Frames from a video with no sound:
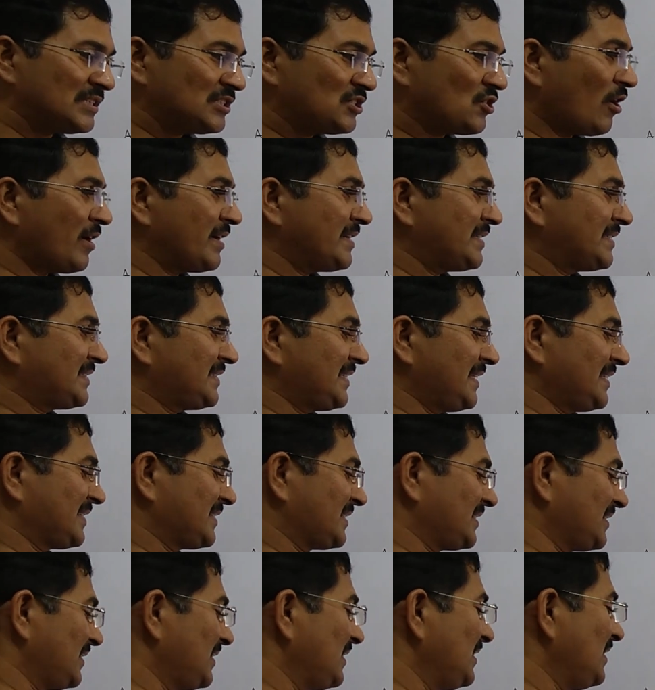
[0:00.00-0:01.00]
joint
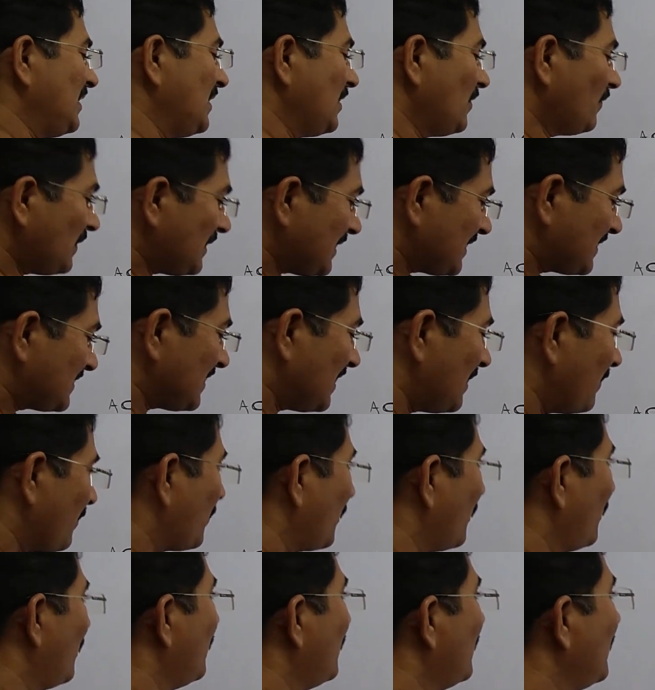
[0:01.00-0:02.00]
sets. For
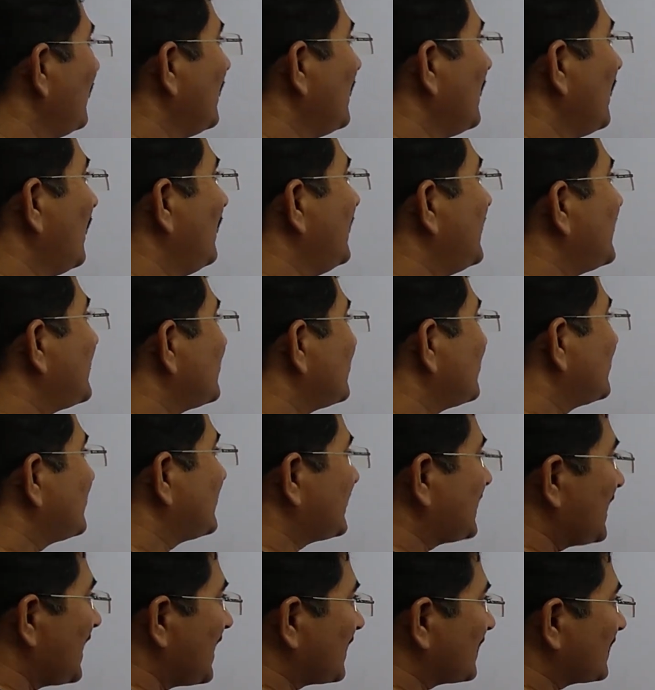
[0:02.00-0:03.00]
example, let us
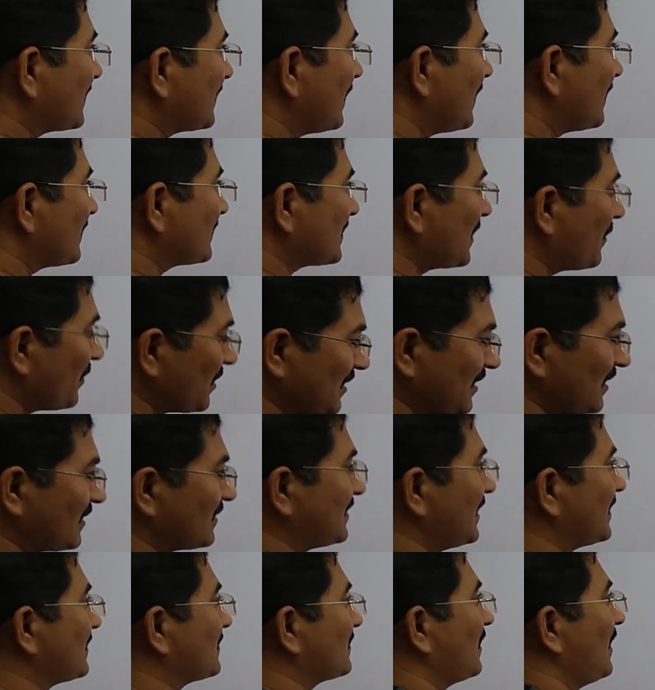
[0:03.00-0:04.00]
take some other
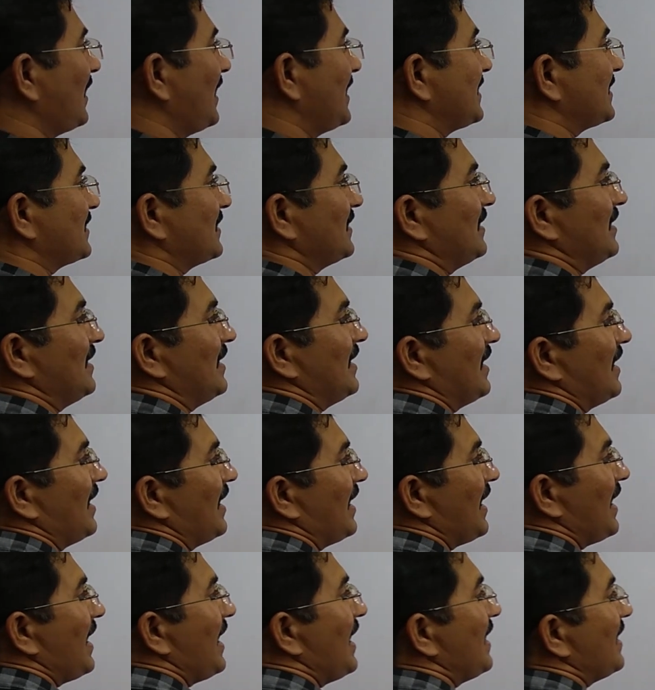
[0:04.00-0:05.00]
sets like
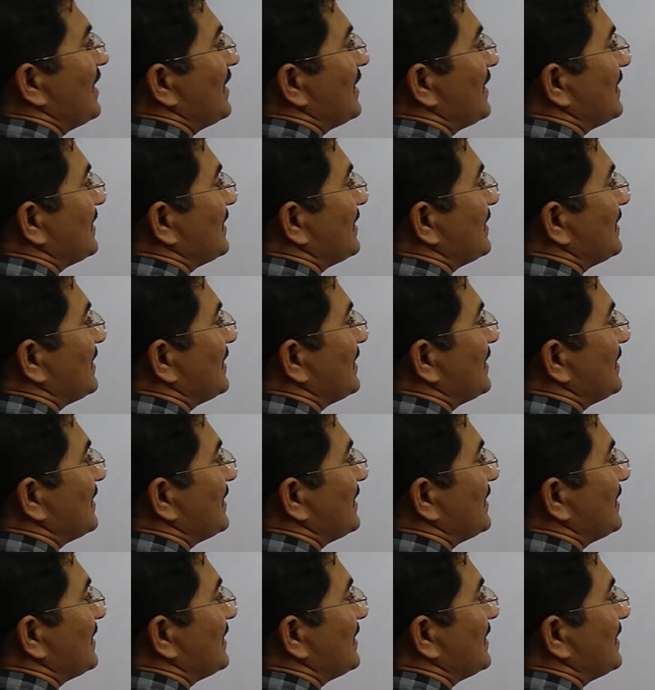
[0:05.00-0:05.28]
A